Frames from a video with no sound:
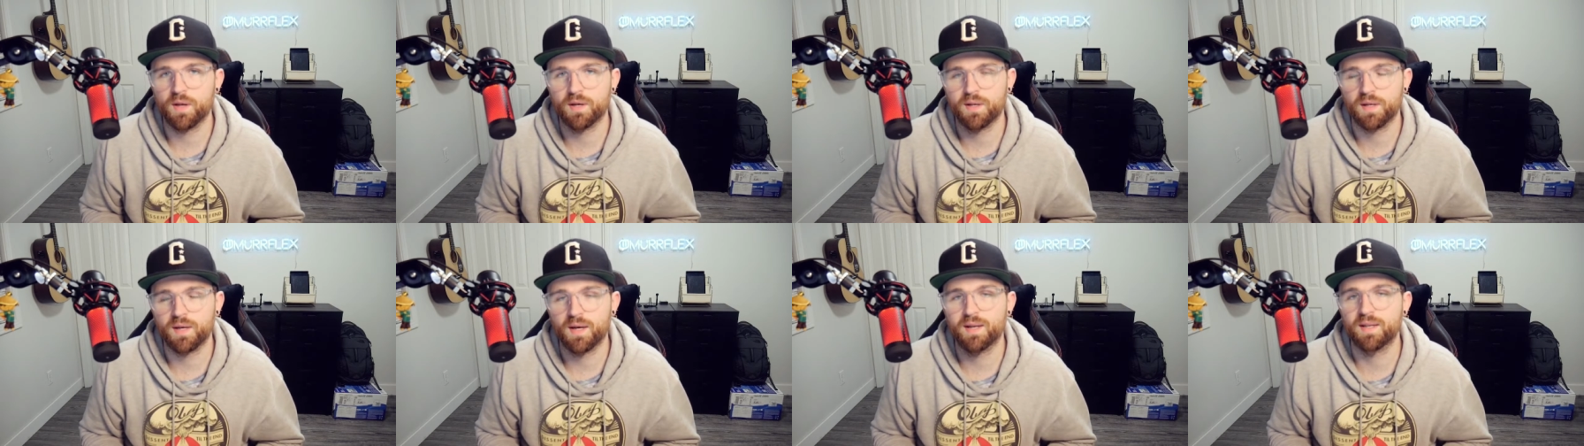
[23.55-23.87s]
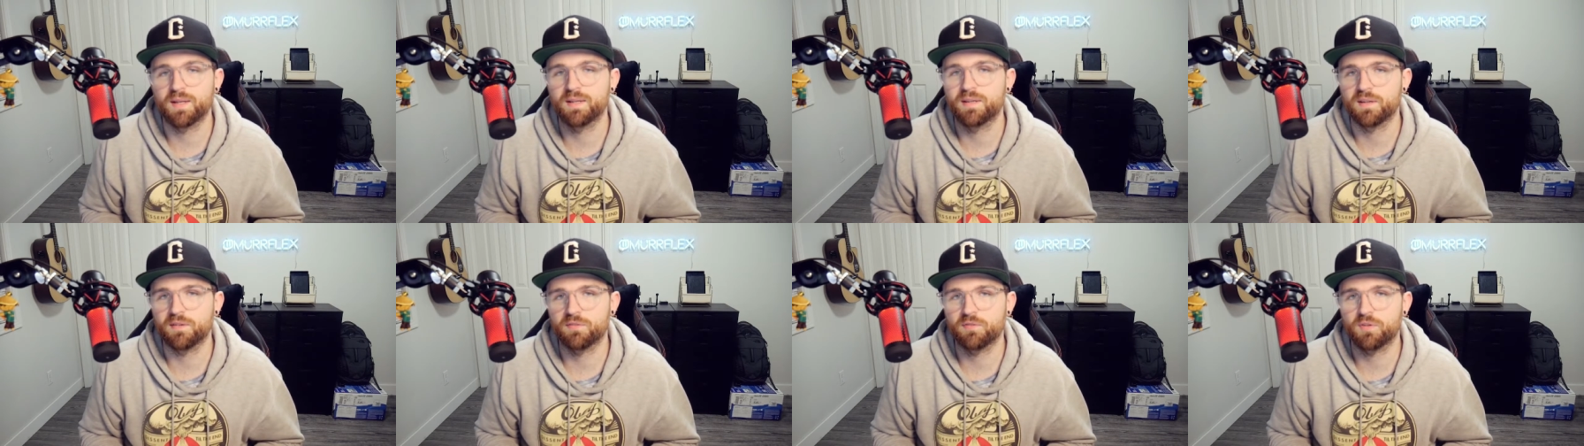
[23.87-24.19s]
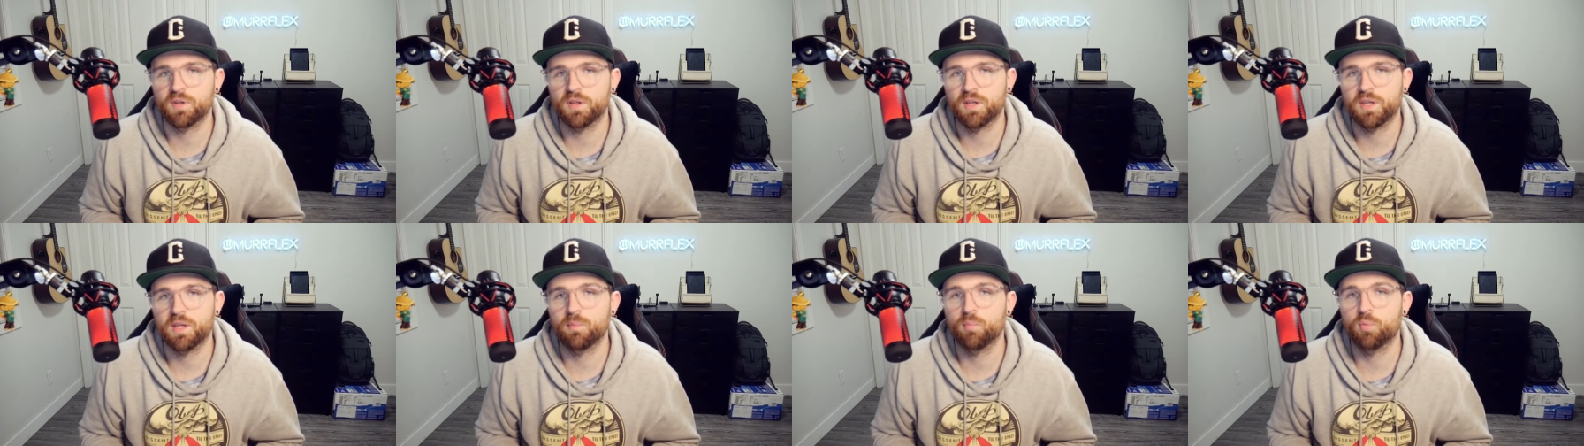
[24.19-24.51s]
and got a
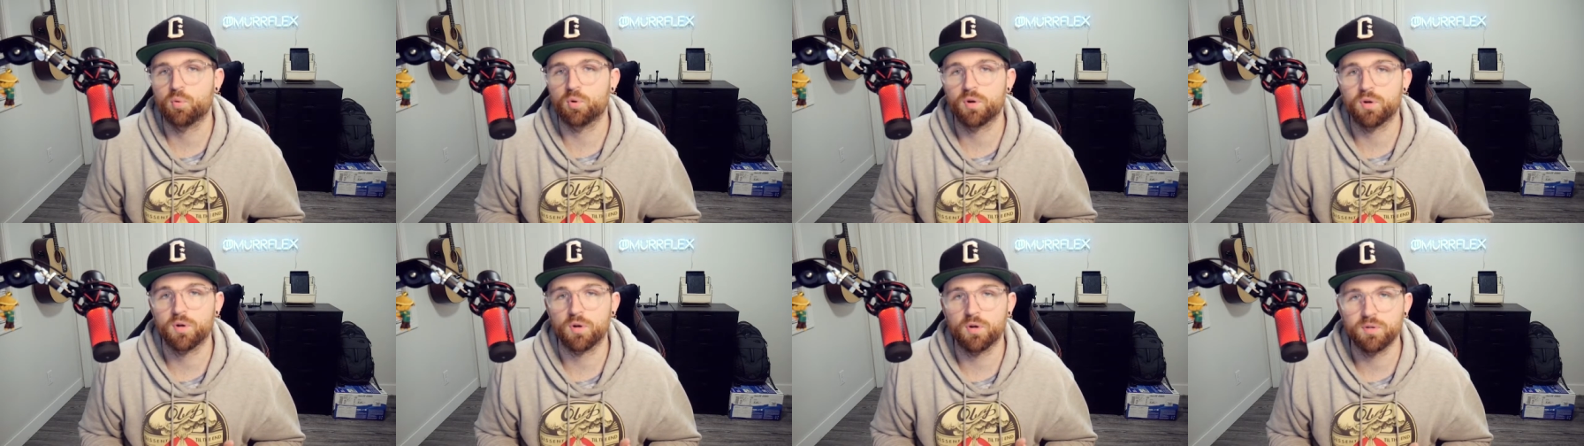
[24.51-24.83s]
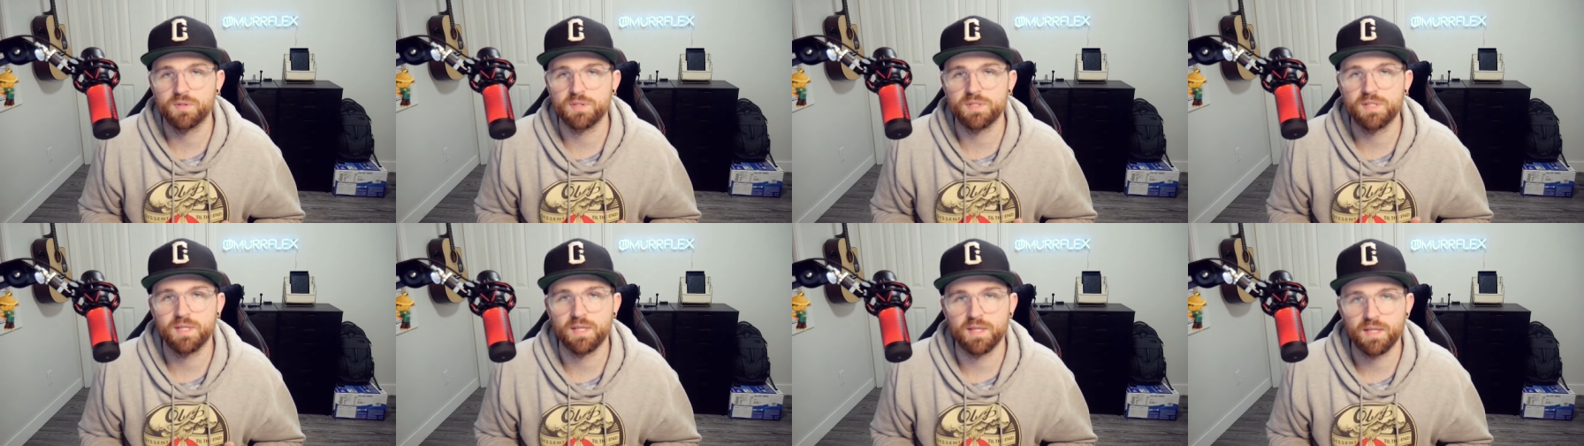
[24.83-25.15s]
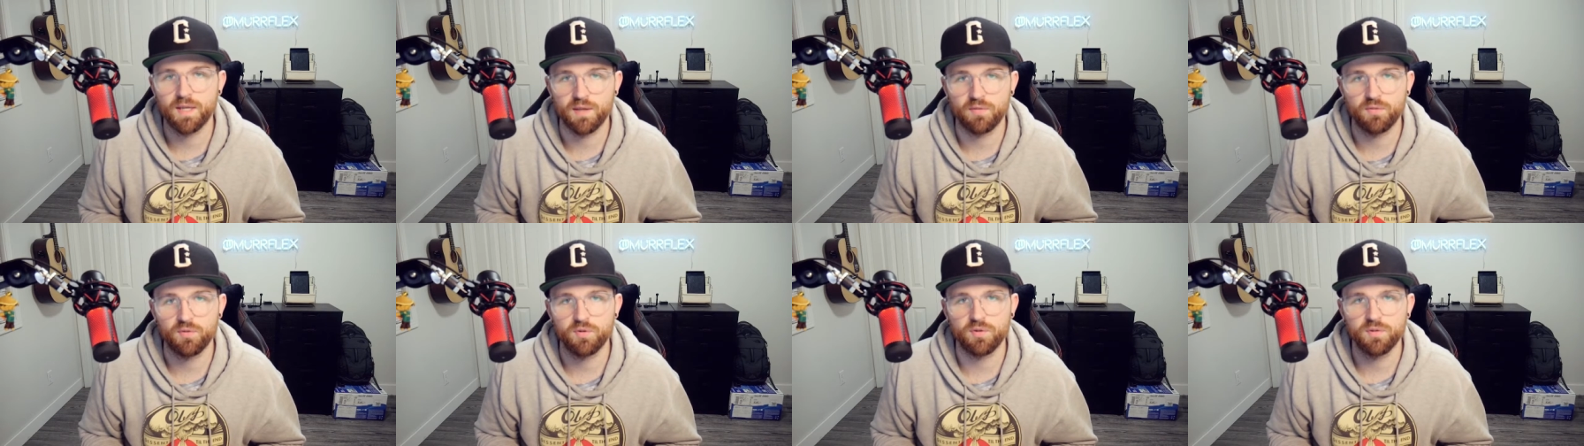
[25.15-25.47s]
different keyboard
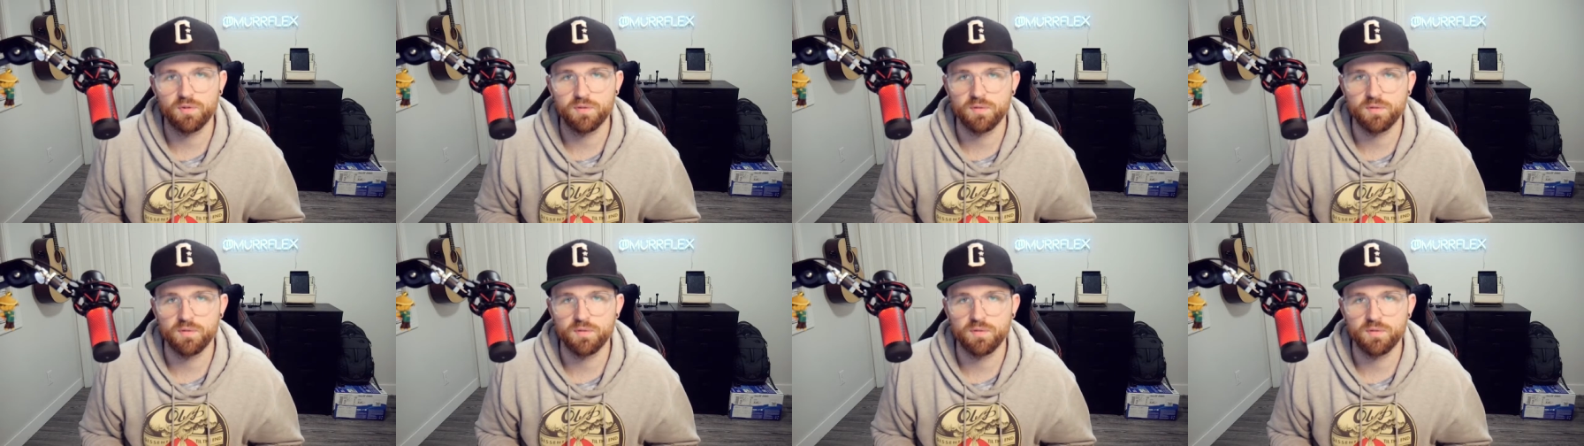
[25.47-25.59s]
altogether.